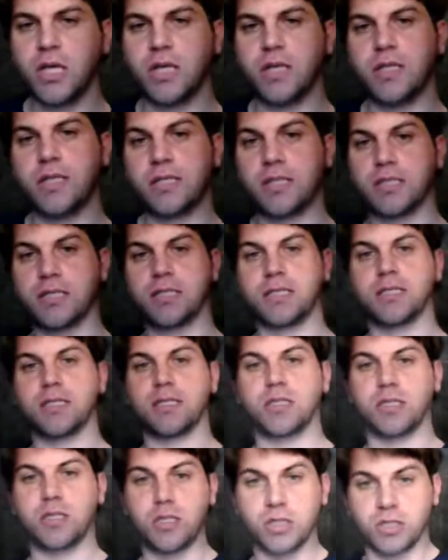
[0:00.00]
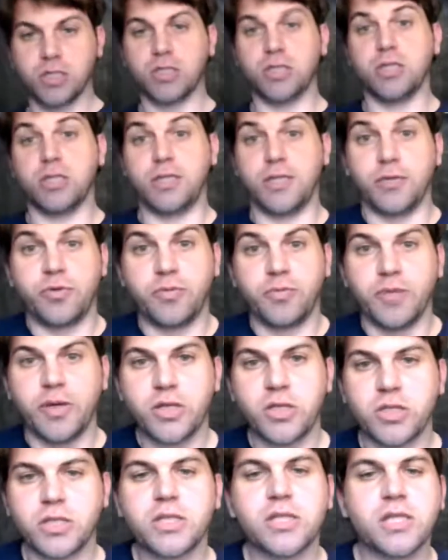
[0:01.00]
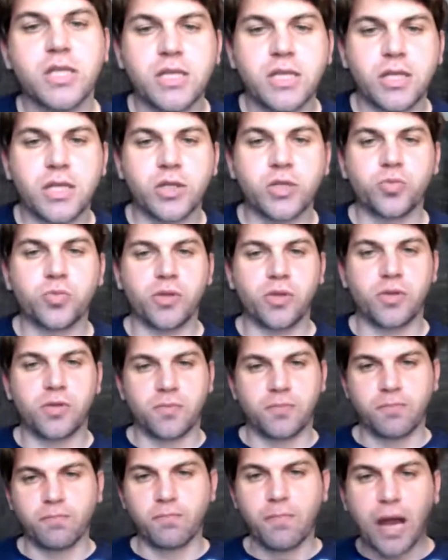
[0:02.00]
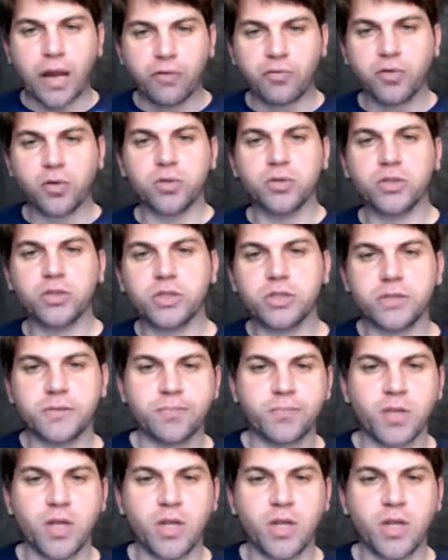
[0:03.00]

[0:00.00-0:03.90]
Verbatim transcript: This doesn't deal with matrices, this deals with manifolds